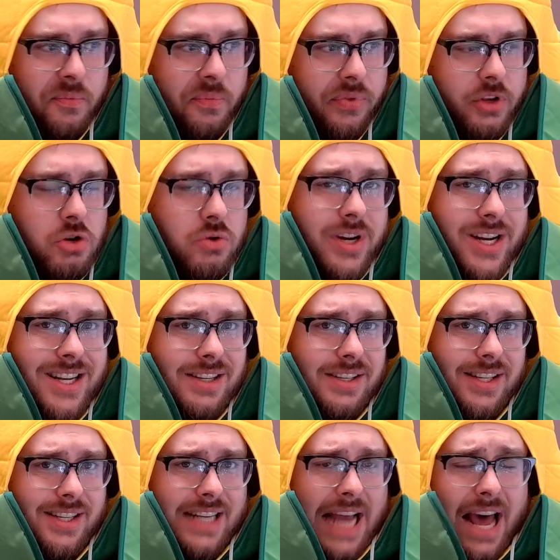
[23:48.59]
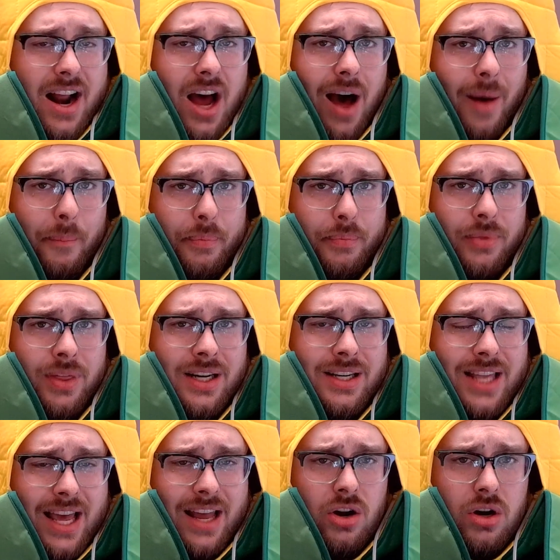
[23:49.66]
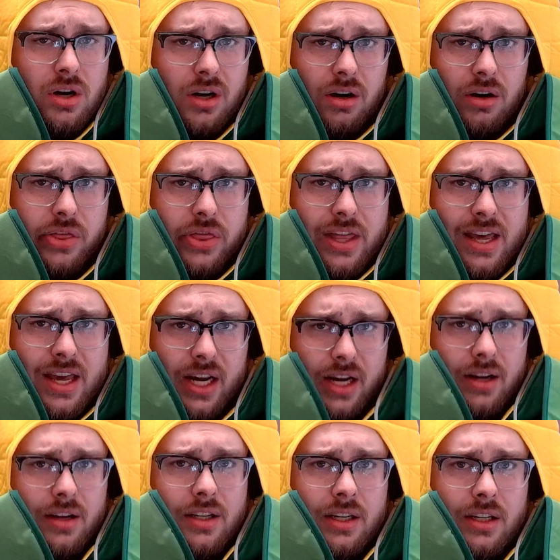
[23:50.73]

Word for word: You didn't set up the dead hooker thing.